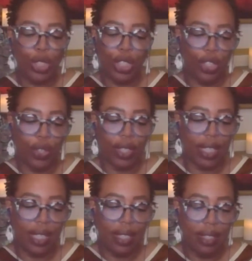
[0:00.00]

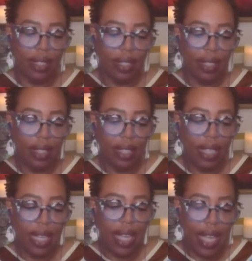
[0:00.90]
securely,
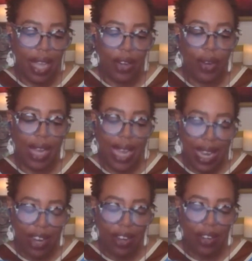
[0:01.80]
inner